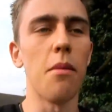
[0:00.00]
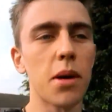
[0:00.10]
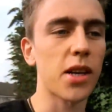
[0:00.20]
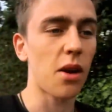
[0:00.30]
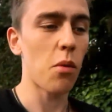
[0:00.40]

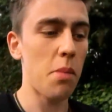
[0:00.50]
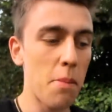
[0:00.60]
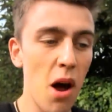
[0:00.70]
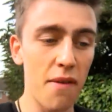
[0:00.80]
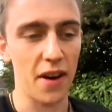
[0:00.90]
because that would be
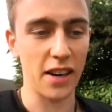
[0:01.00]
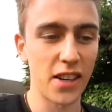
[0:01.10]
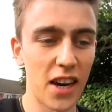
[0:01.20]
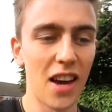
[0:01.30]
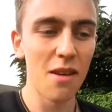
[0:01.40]

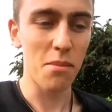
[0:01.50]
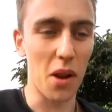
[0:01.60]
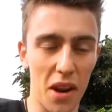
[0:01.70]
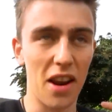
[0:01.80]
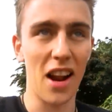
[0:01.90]
perfect.
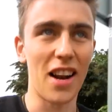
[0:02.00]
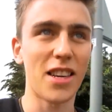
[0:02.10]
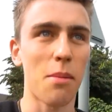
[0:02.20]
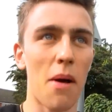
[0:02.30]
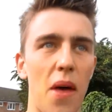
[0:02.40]
But less
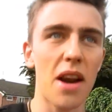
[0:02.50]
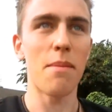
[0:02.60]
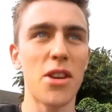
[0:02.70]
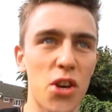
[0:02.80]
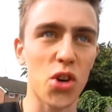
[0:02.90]
about that.
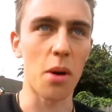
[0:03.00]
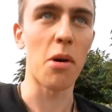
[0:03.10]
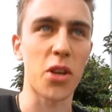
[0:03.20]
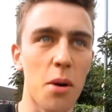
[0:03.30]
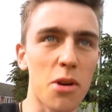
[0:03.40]
Mr. Shawnee Boy
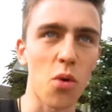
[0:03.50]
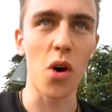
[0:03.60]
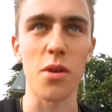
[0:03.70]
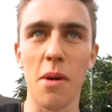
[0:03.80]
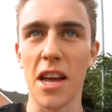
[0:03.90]
is coming
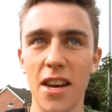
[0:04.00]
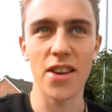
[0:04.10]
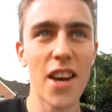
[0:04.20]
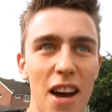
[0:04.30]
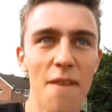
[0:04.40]
towards me in his
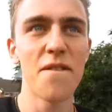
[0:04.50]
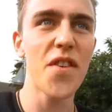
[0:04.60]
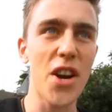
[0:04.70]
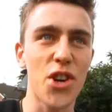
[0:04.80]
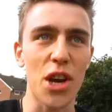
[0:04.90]

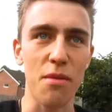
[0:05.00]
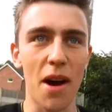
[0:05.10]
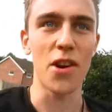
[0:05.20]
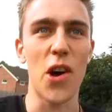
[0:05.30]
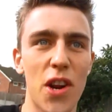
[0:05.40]
fetching
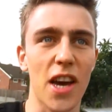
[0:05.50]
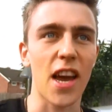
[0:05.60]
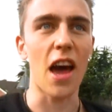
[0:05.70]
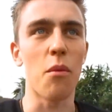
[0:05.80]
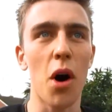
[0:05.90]
red hoodie
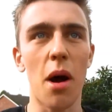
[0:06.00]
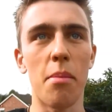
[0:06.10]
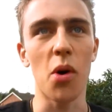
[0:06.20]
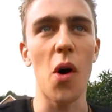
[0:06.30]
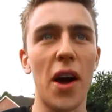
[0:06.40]
again. What a
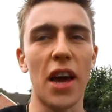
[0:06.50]
boy.